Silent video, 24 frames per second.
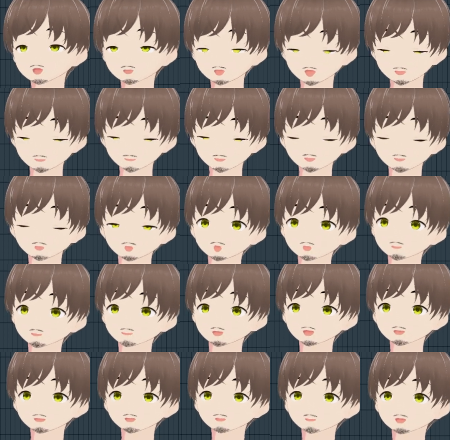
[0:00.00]
actually, no, it's
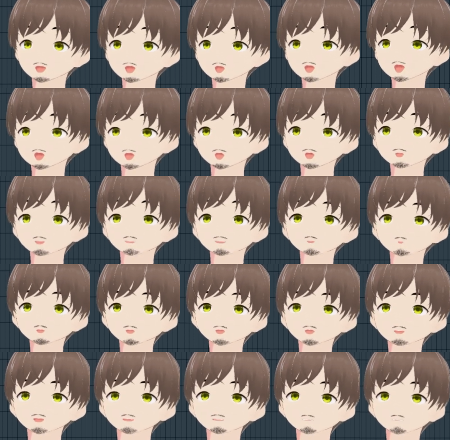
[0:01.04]
not default. But I played with
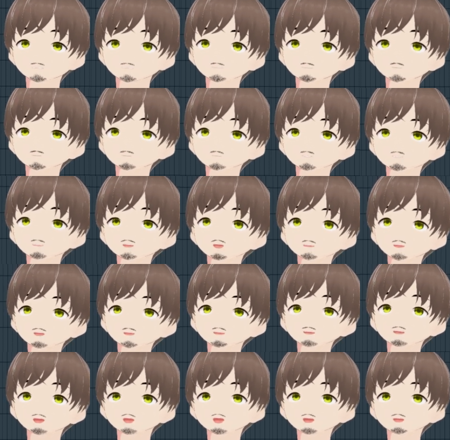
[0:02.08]
this, and it's just
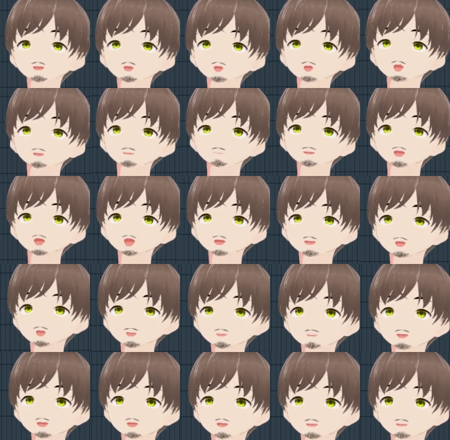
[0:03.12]
to clip the sound and
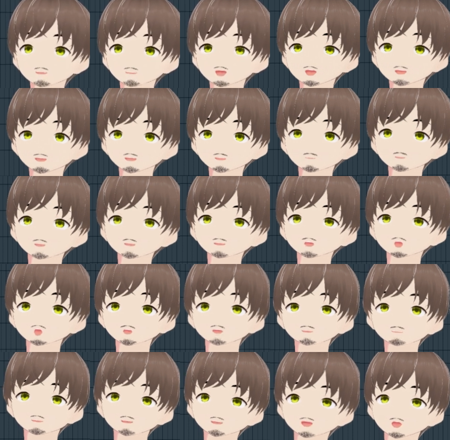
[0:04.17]
make it louder. You know,
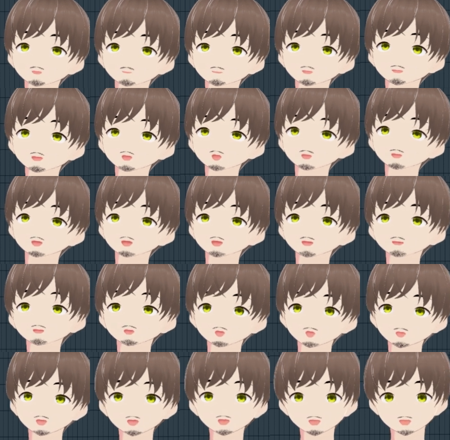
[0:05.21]
just a little bit of
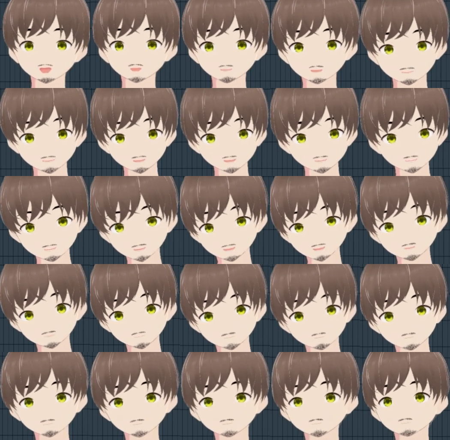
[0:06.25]
clipping, just to
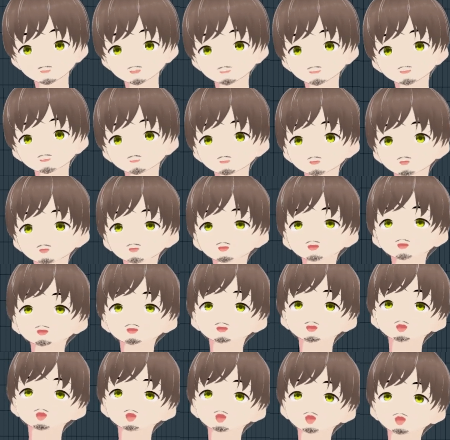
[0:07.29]
get everything
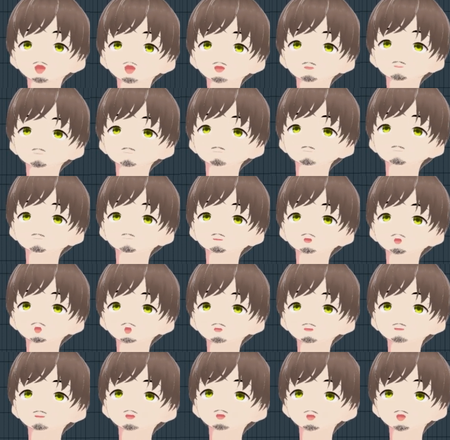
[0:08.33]
high. So it
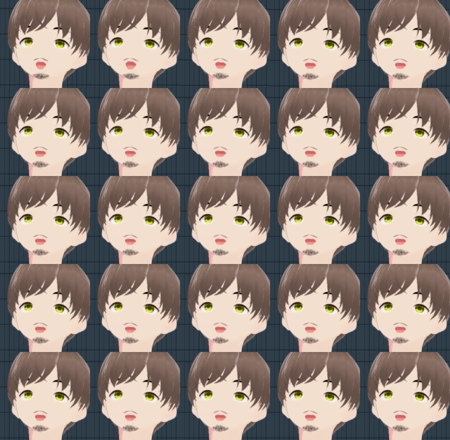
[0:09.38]
went from like